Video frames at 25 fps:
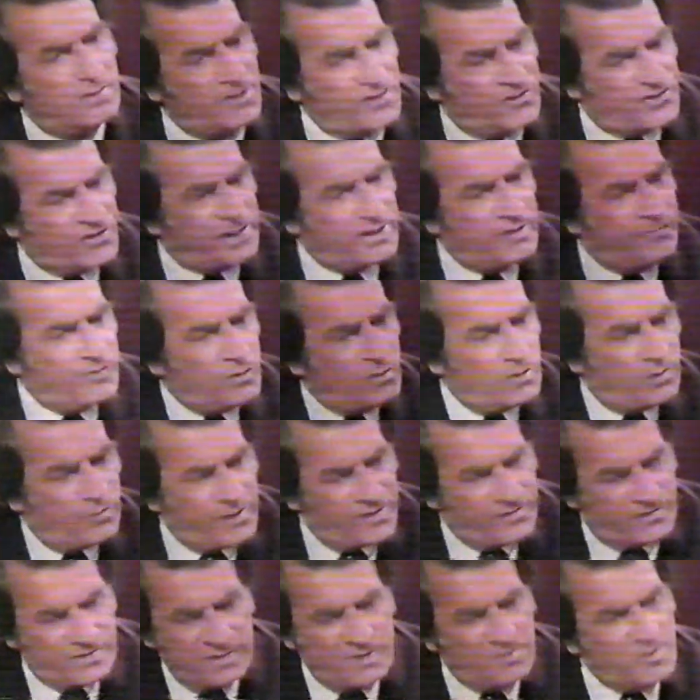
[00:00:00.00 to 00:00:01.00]
But did she give you a
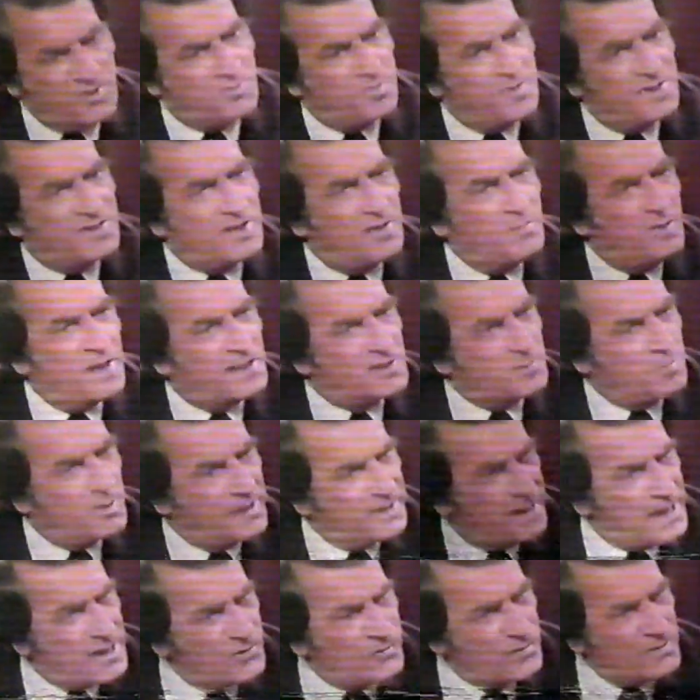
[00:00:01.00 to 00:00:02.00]
reason? There must be some
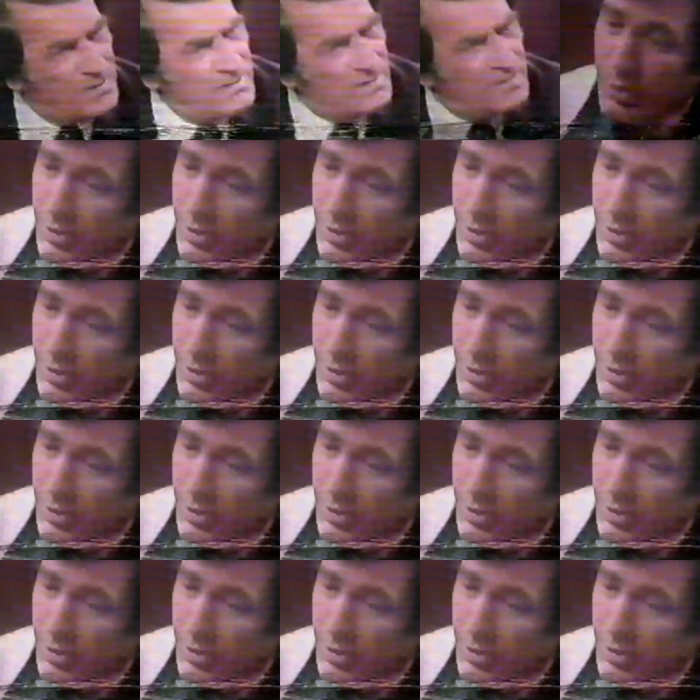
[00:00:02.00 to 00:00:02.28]
explanation.